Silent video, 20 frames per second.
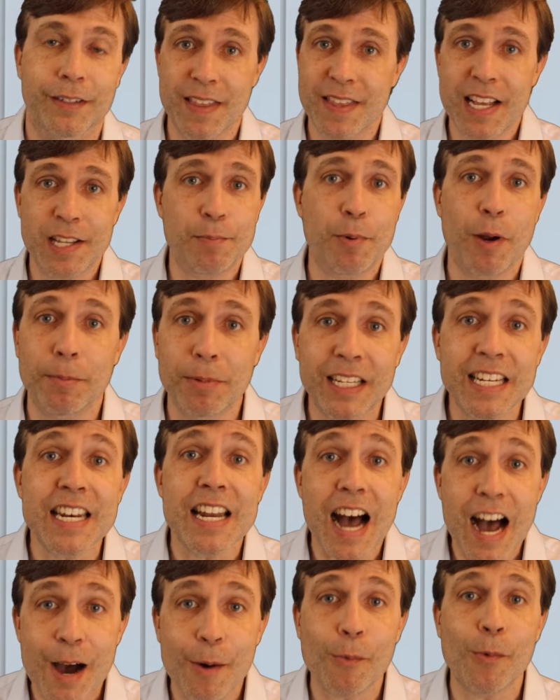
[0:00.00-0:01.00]
And that's probably
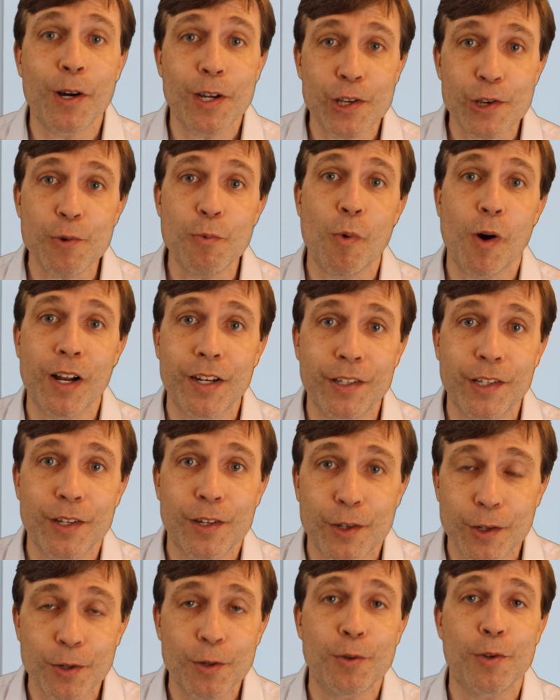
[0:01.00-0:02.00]
not what you want to
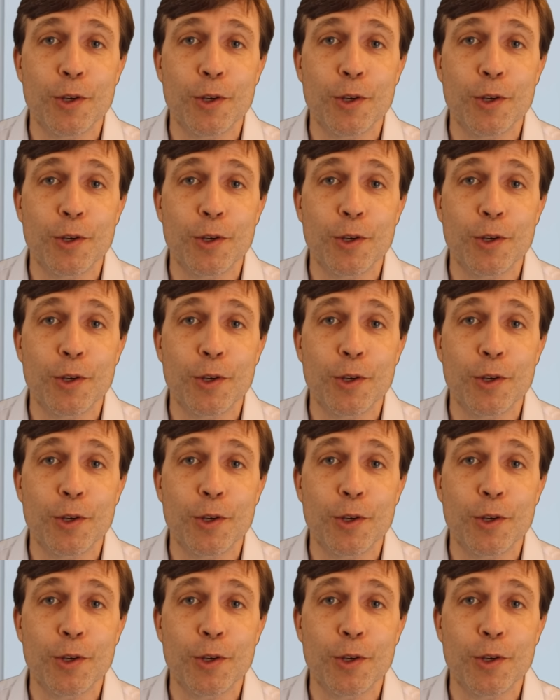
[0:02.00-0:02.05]
do.